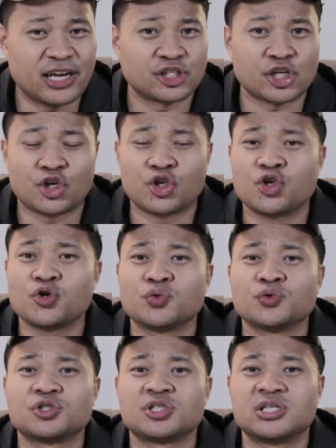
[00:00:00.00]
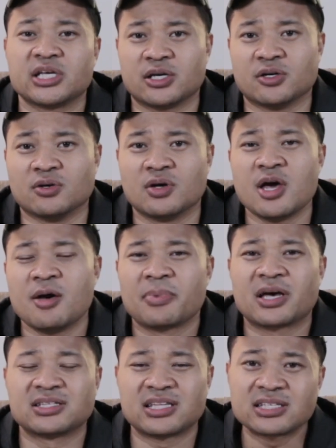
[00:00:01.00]
is a huge deal
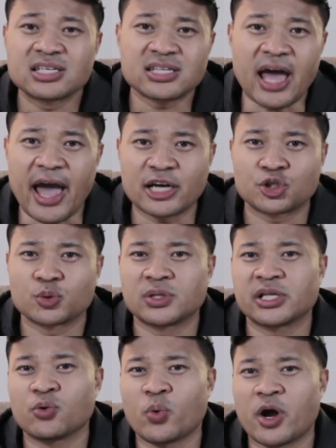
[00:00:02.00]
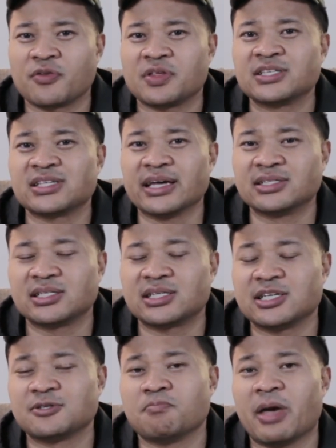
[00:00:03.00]
because this is actually where these
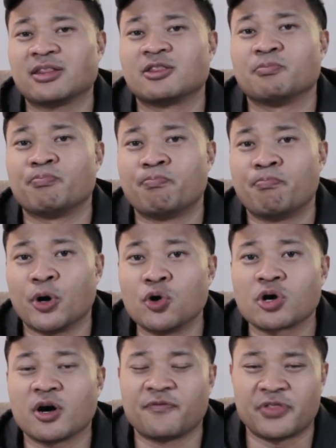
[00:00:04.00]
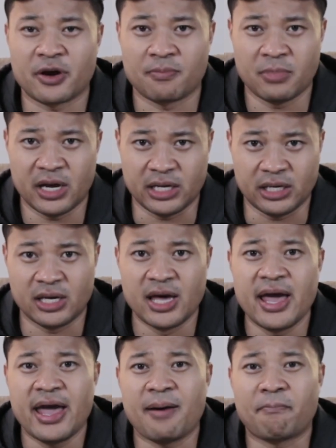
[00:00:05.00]
entities make the bulk of their money.
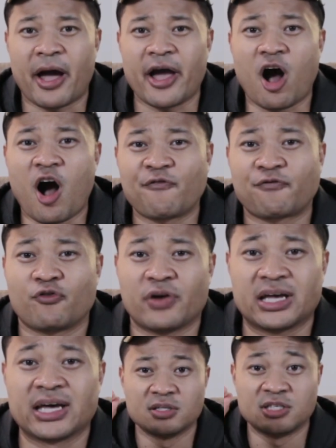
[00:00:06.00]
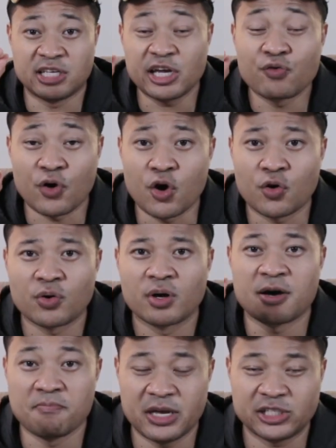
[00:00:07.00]
And by offering 0
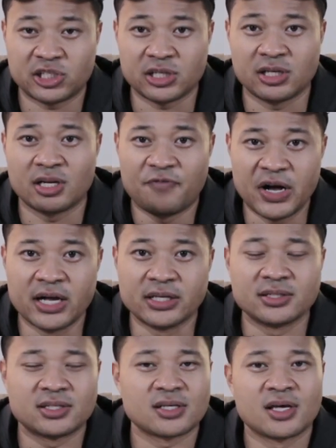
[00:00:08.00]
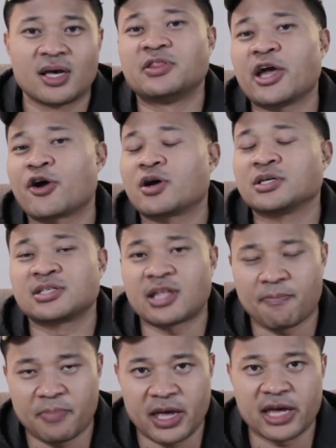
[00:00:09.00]
commission funds, they are a
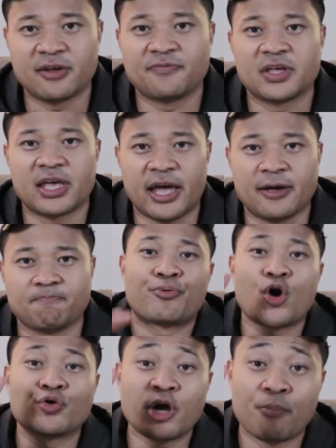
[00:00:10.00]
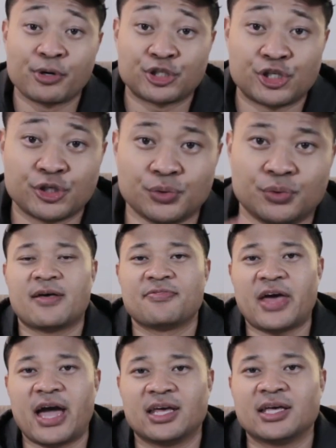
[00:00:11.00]
step ahead of the game. Pro number 2, and
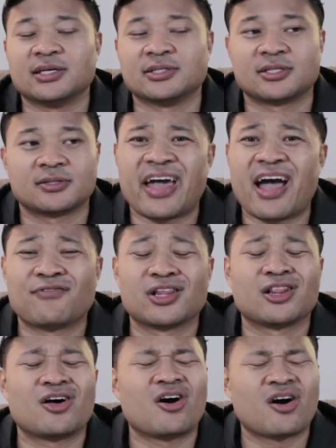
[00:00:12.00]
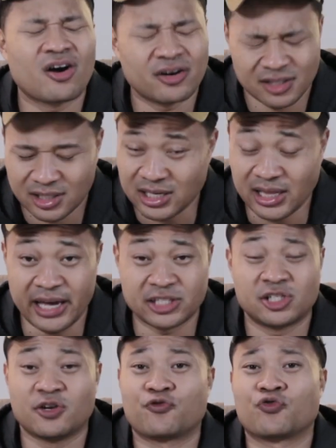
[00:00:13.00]
that is they have a large
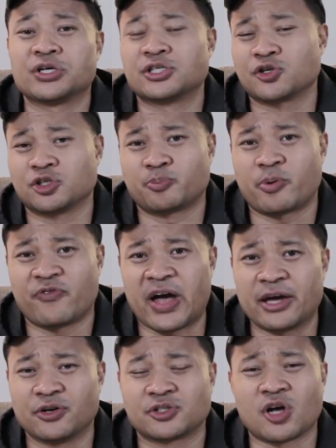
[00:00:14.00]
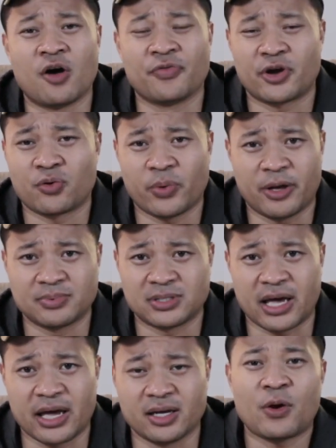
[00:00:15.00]
selection of research providers on their
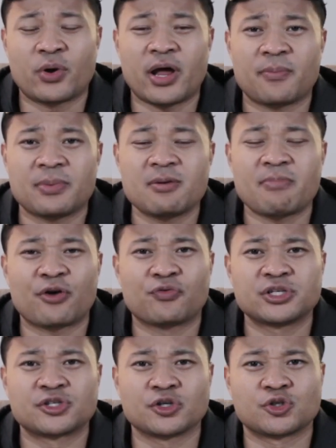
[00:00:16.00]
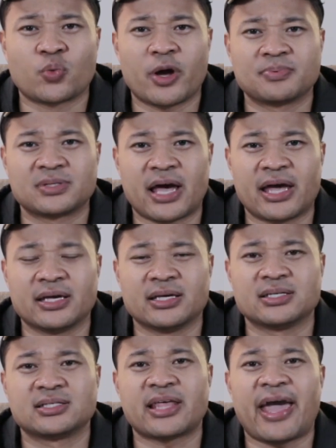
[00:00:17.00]
website. Now, what I mean by research website
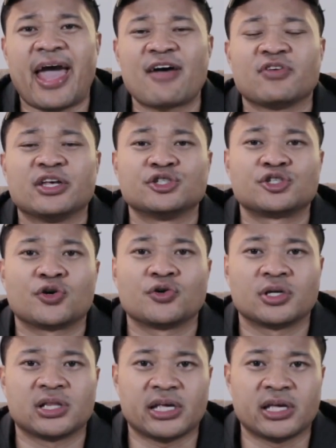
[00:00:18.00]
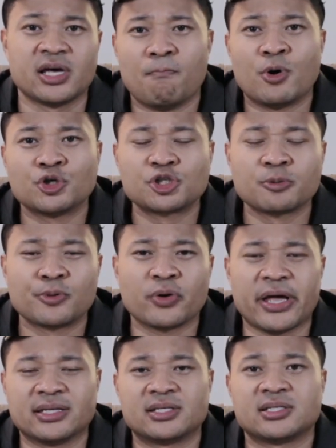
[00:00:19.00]
is they have internally multiple
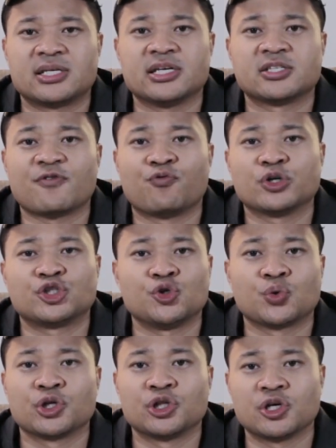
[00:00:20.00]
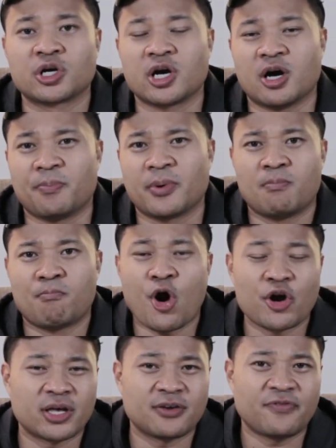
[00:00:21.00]
entities of which you can look up
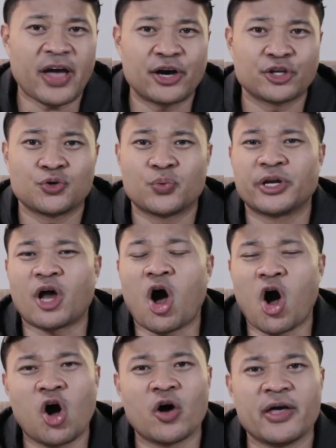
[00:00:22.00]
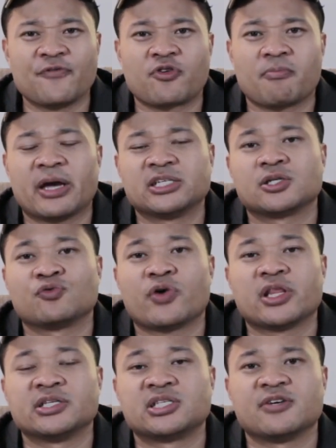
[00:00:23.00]
market value and all information
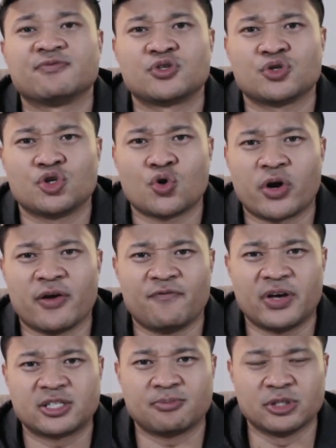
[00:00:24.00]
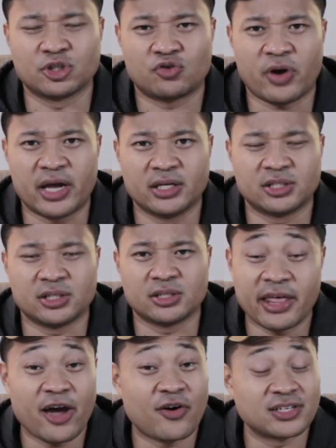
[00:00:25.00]
relative to your investment strategies.
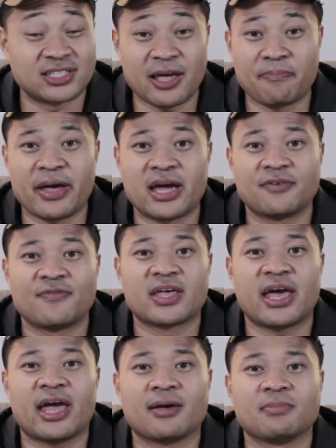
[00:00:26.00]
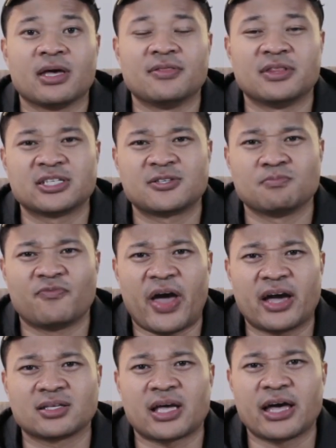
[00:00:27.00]
They are a step ahead of the game in this
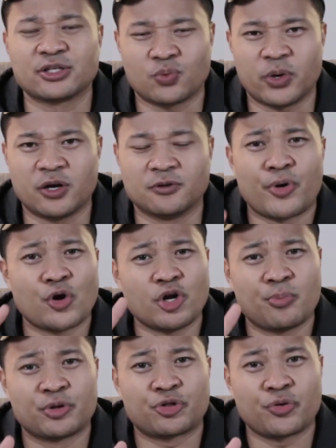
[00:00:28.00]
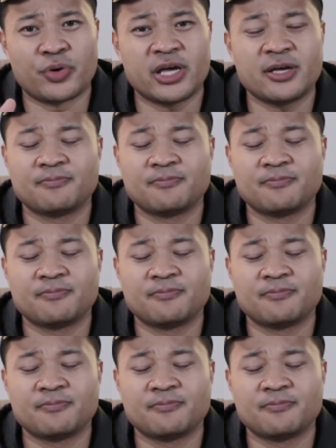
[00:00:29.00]
fact as well. Pro number 3,